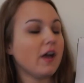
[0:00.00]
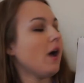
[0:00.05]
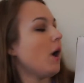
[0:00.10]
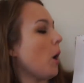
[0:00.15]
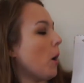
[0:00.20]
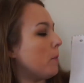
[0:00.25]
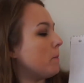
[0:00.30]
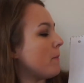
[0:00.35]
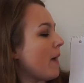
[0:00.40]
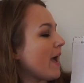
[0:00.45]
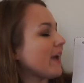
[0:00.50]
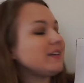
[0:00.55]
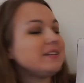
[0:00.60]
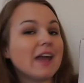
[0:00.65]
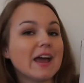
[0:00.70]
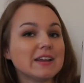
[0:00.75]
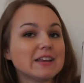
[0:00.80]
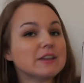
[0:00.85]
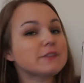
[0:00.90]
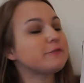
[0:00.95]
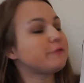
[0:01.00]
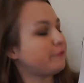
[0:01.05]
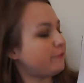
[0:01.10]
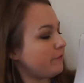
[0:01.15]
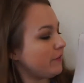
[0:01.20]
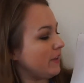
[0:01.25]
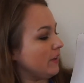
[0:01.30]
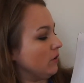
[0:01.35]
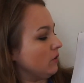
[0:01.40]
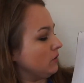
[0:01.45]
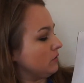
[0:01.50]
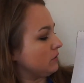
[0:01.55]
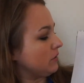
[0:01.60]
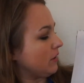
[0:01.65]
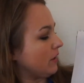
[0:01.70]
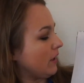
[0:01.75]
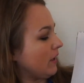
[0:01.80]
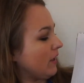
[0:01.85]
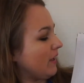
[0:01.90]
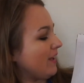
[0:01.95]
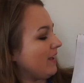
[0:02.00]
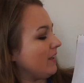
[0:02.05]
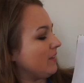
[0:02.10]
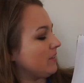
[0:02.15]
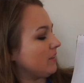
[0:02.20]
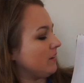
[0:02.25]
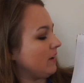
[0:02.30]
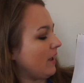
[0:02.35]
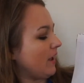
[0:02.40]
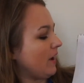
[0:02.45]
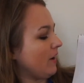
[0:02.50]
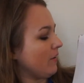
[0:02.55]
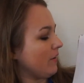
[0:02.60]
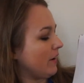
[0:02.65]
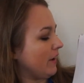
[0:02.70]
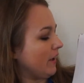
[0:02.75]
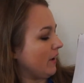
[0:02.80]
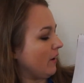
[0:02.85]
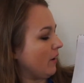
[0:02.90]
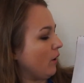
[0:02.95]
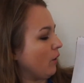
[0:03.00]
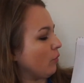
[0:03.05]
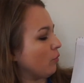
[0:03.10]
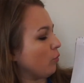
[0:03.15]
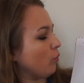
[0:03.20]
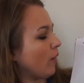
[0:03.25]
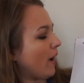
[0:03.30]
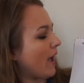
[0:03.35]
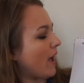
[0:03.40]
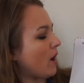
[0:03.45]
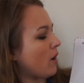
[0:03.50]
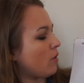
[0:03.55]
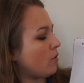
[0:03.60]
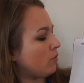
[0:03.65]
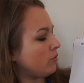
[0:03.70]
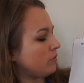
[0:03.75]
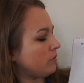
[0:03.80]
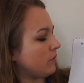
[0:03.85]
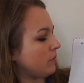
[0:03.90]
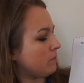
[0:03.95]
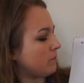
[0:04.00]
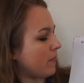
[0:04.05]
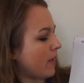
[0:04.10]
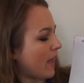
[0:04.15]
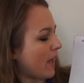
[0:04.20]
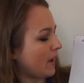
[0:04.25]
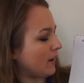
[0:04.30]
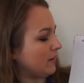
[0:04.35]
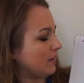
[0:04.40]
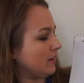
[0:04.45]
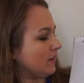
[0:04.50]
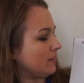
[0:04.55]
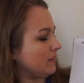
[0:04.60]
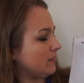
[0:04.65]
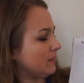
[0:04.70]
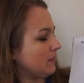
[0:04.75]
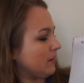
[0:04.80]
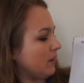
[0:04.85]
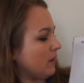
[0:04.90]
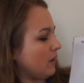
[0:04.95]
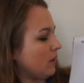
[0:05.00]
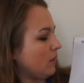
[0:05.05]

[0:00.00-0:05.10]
A magnetic field is an area around the magnet